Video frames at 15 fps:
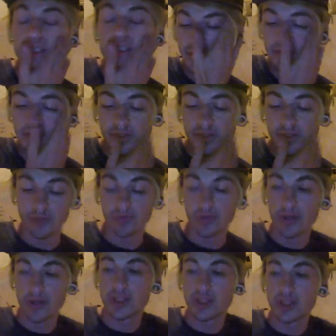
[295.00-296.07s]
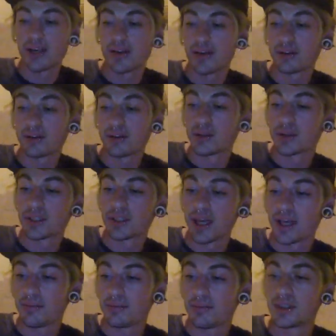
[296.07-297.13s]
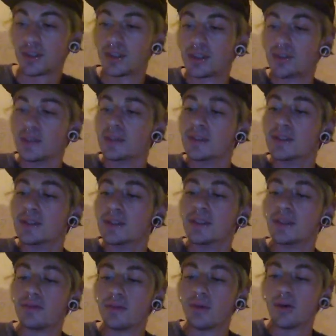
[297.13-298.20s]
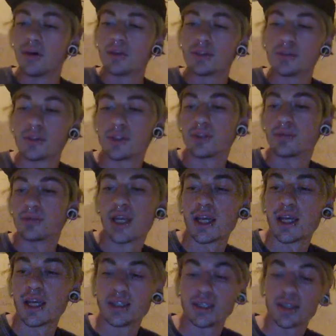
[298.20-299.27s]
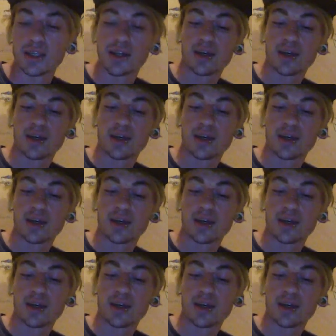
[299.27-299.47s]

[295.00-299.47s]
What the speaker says: If you've got a rig there, I'll do some dabs. If not, smoke some J's.